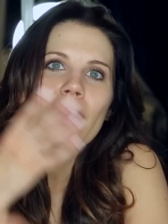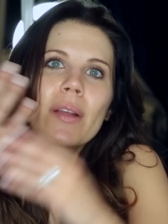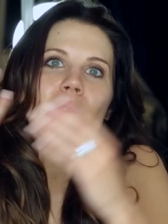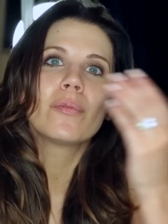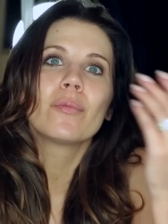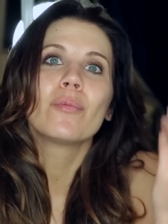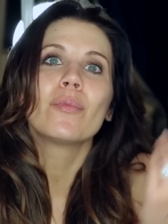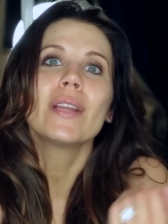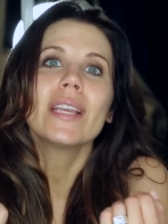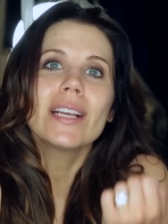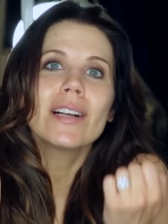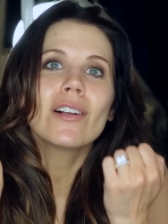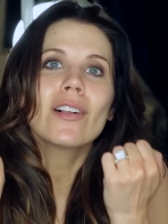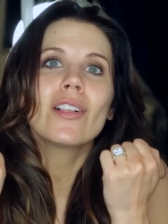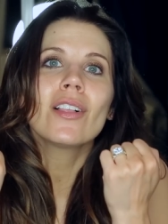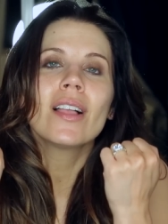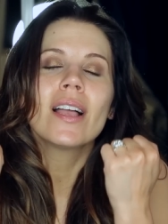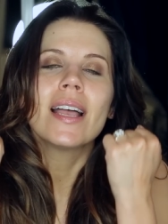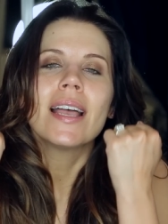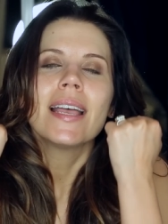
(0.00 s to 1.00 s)
my
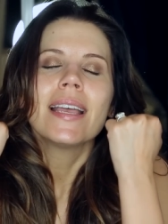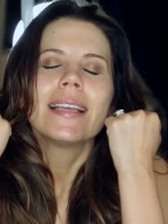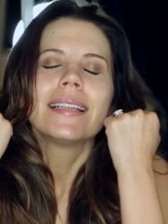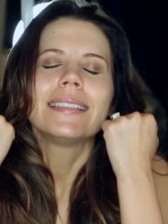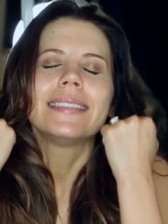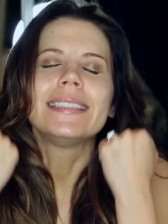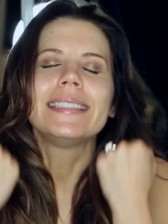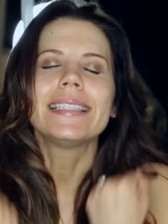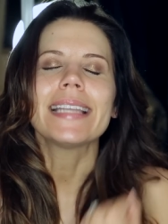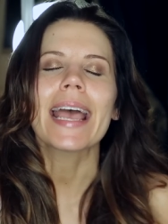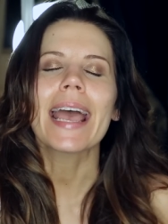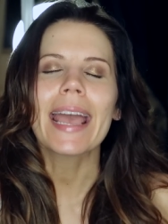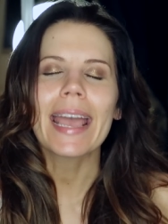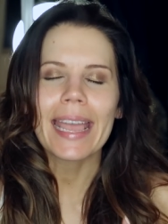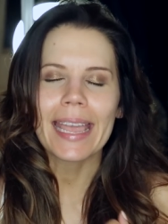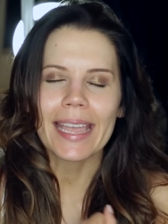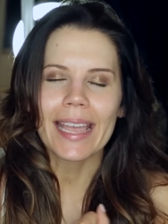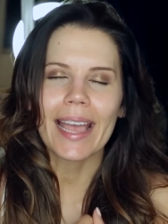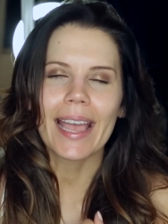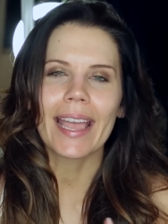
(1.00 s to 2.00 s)
real
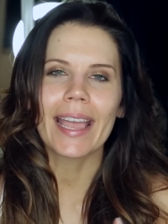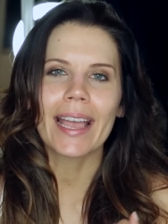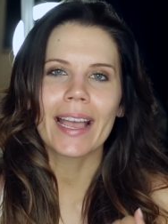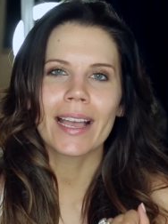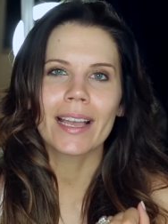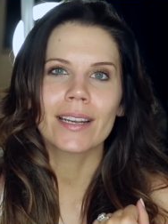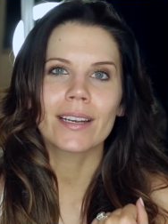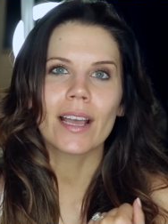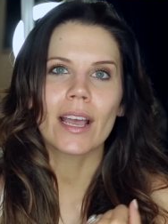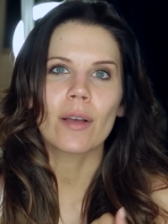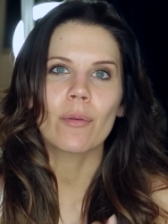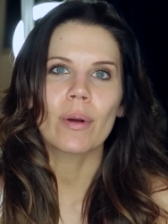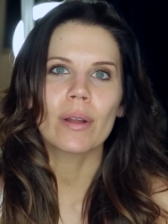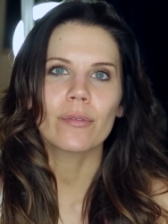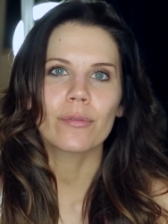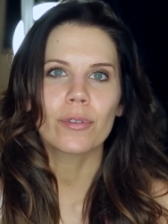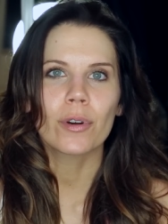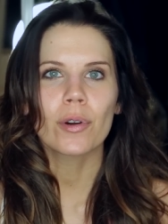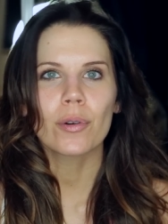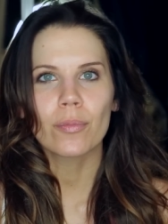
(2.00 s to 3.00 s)
day and I
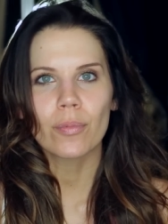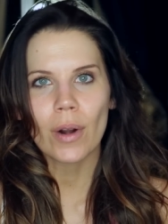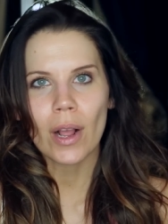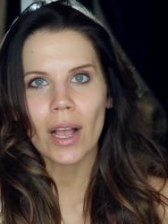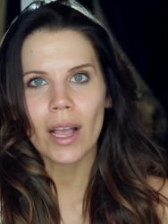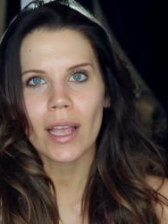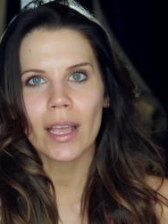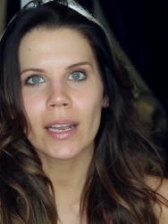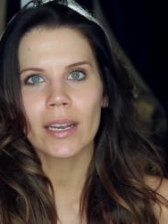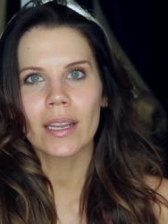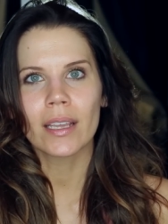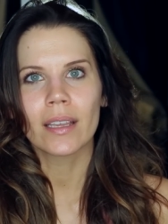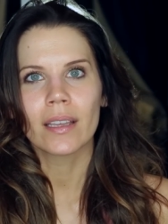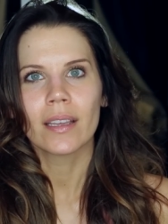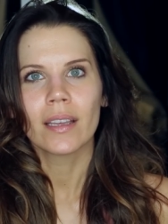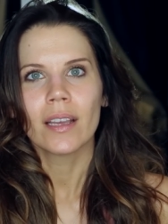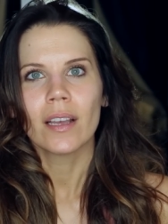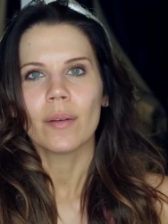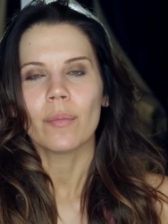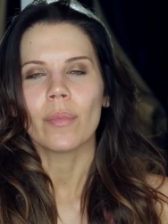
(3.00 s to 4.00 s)
went for a run
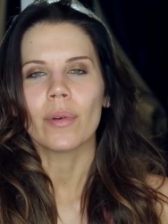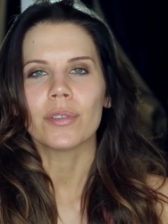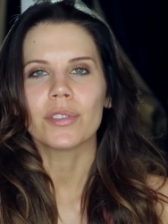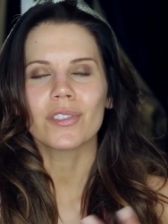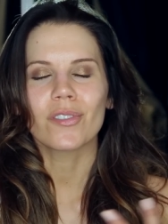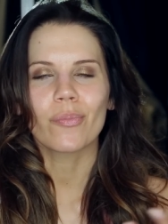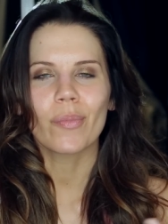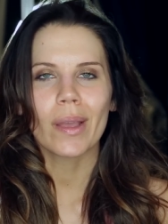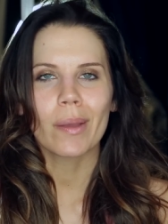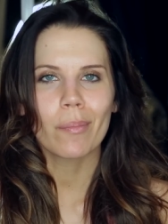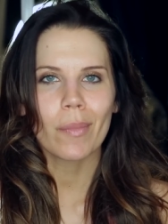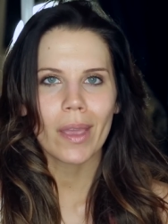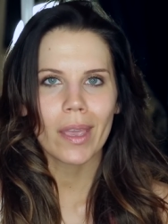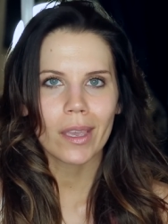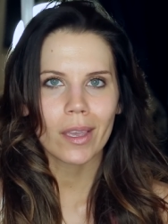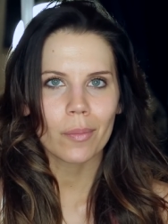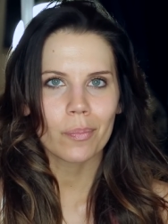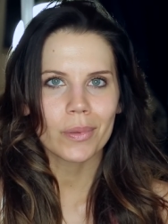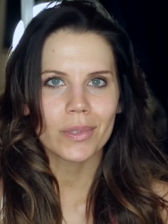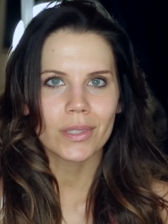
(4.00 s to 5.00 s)
most of my
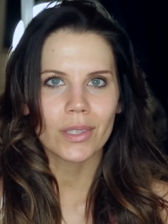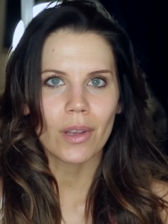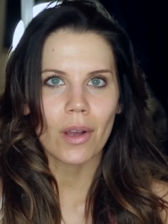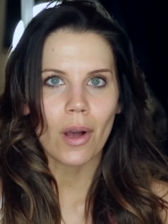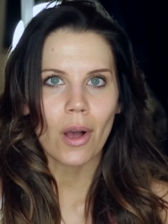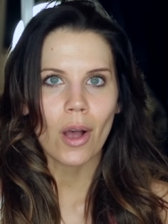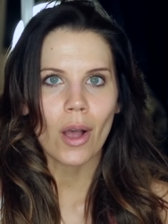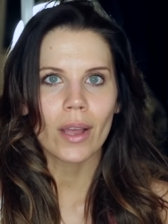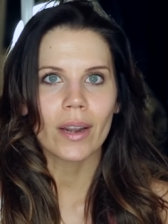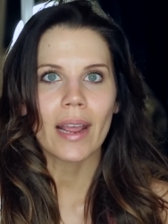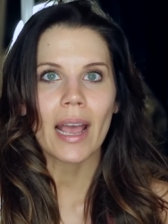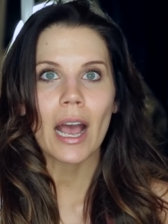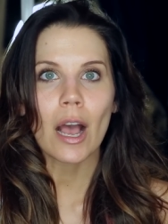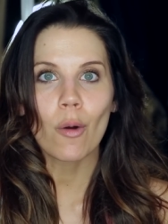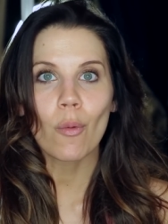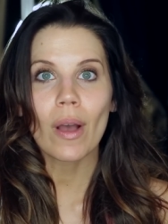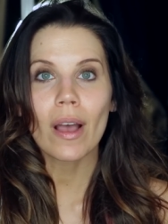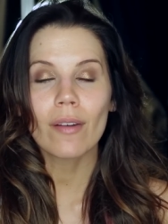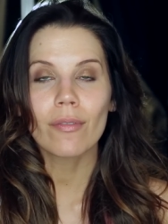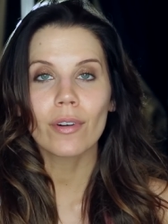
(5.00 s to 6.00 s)
makeup is gone.
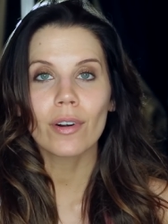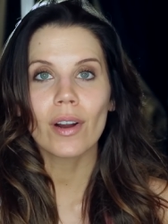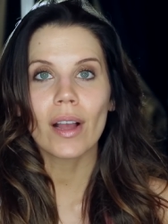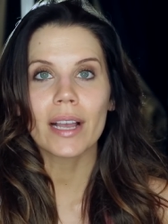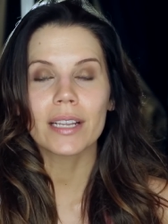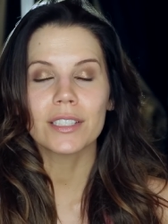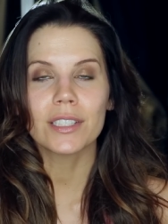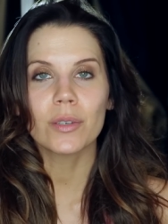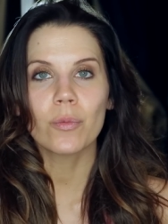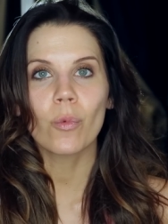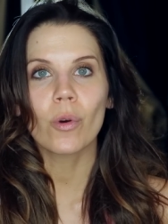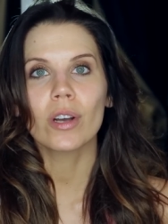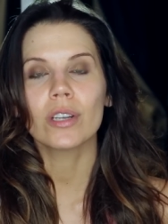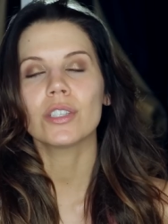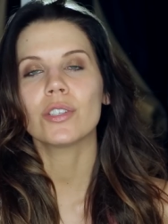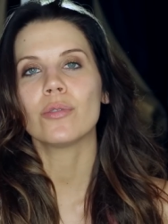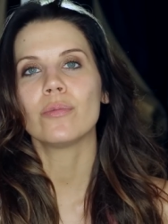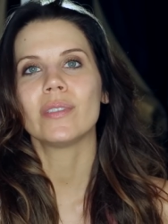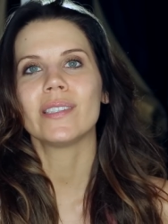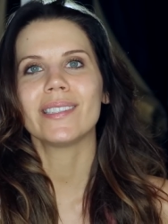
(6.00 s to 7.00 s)
However, I did
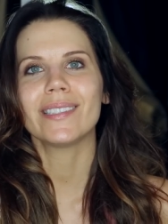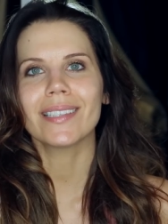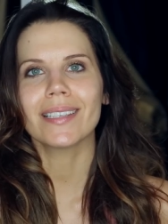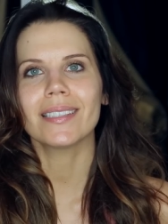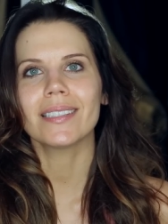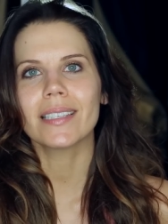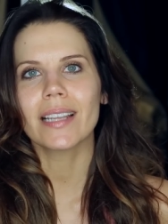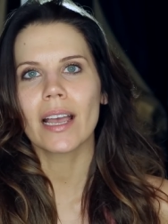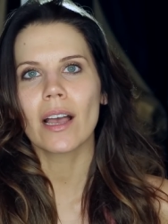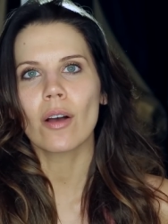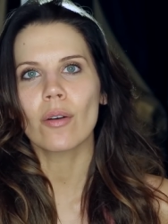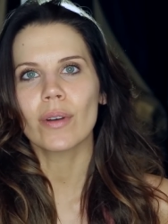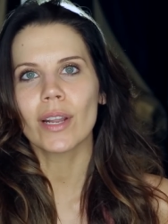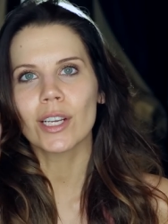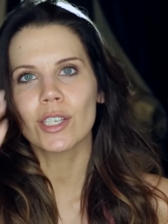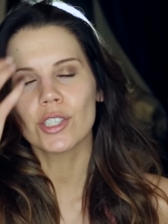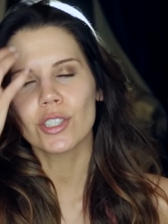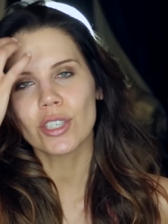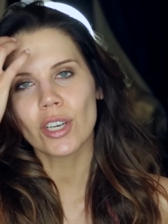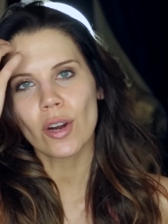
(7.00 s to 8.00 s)
want to sit down
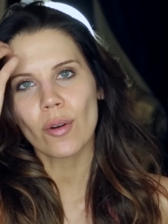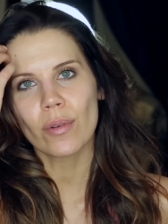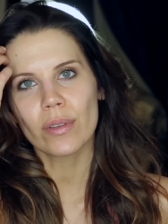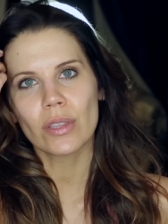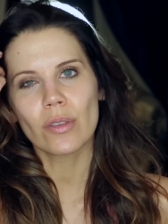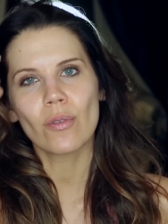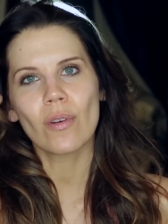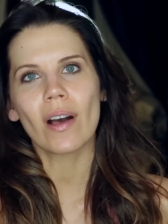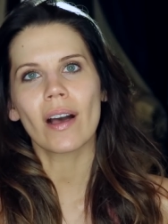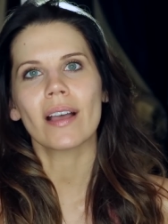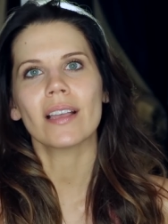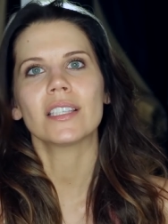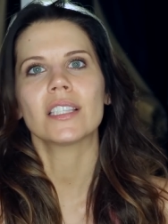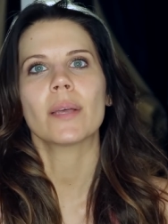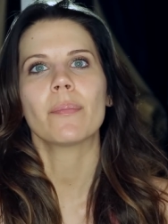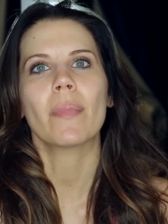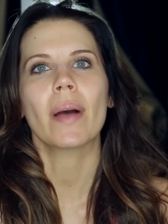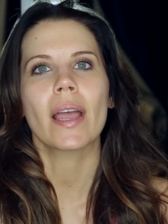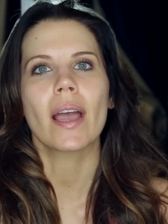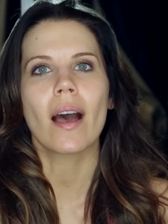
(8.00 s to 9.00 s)
and share with you guys
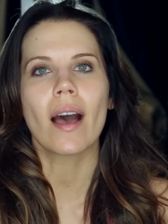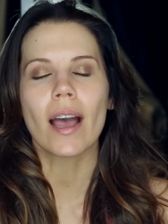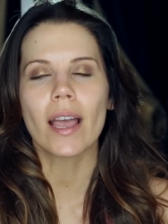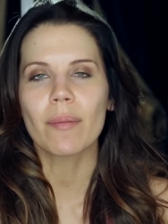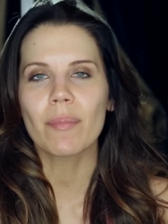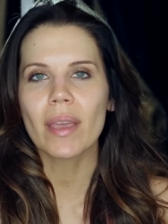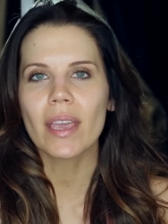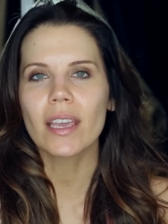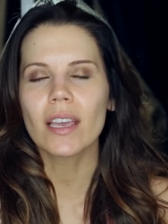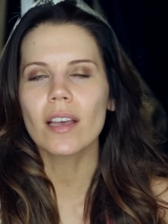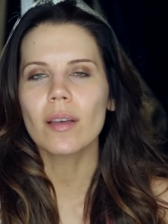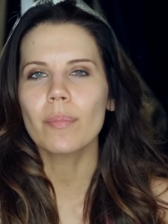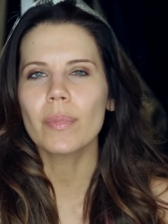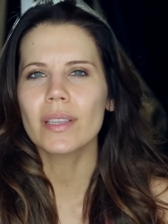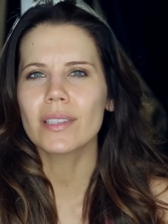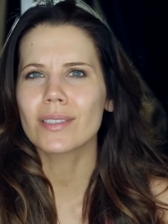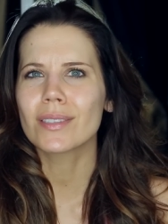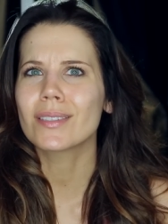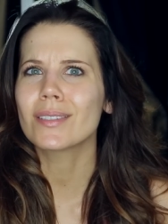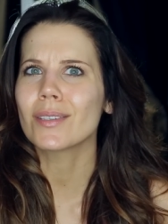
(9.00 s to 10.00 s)
that my eye makeup
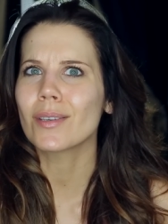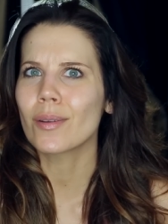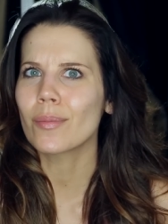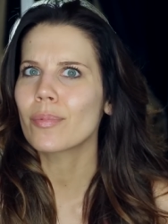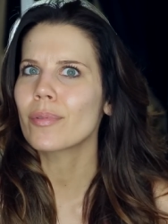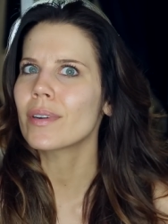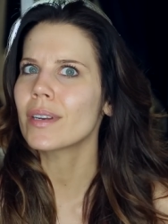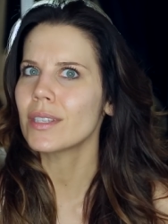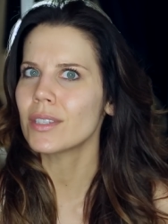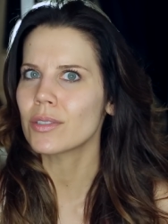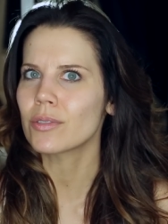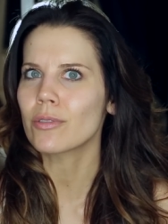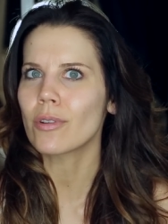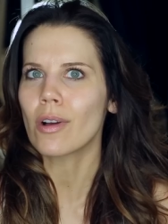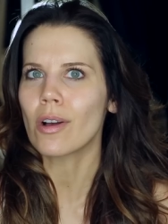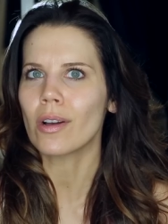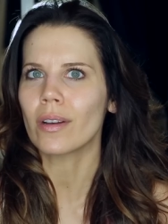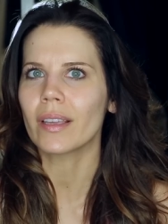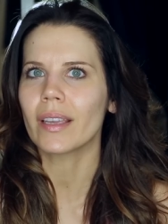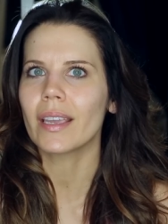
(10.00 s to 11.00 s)
is still pretty
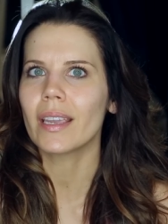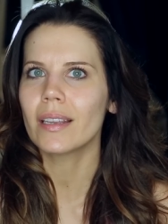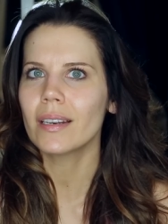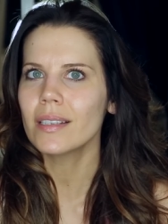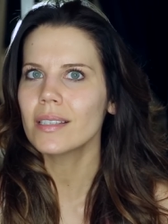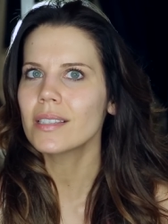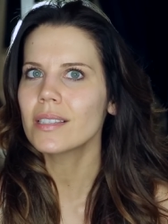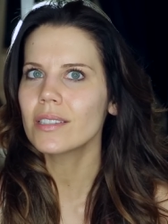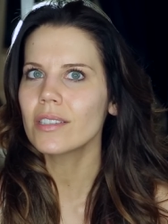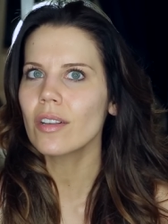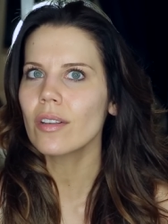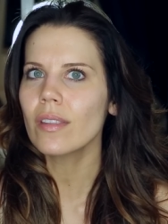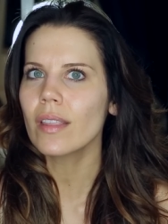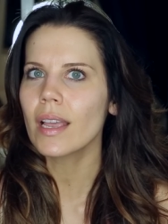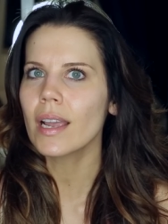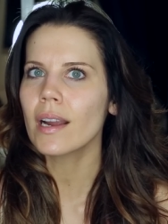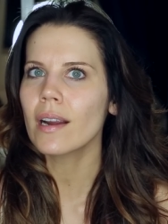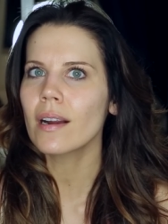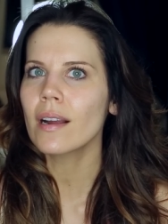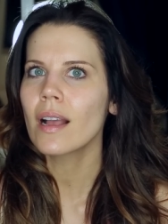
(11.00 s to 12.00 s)
strong. It is still
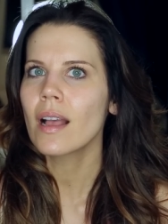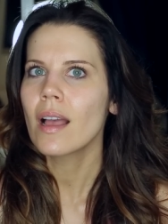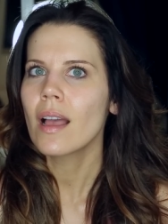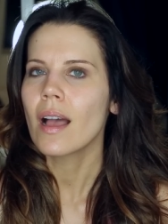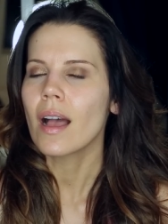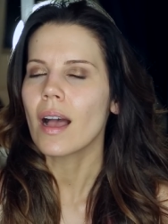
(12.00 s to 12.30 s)
there.